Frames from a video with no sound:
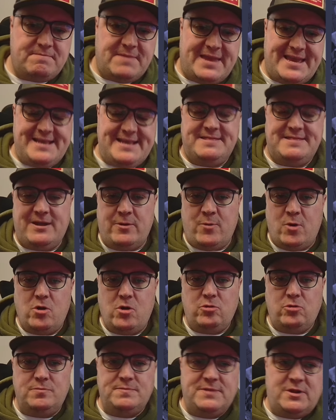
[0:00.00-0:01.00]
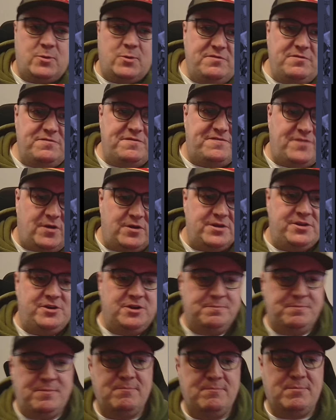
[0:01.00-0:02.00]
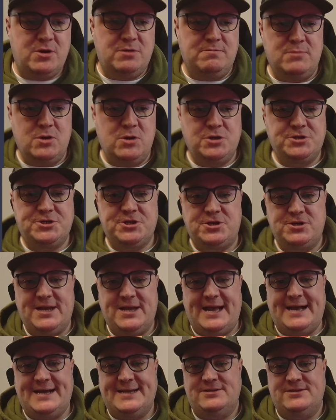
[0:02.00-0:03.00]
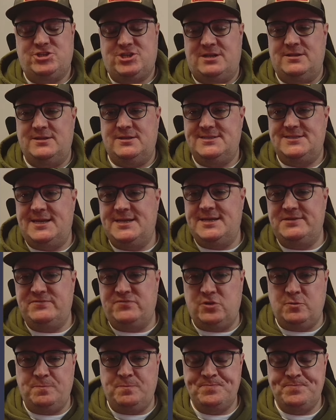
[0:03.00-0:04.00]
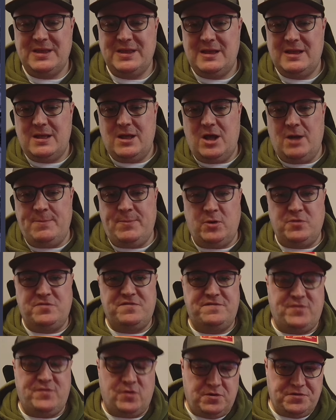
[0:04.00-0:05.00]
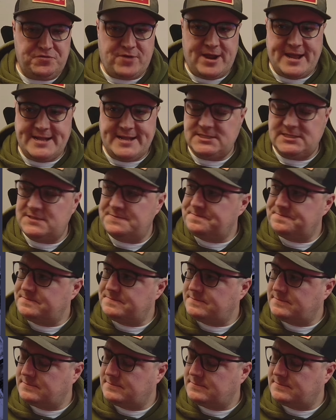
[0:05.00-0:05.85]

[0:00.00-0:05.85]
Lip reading: they're all for, you know, Murdoch and Shadowlands Daredevil are both 4 threats,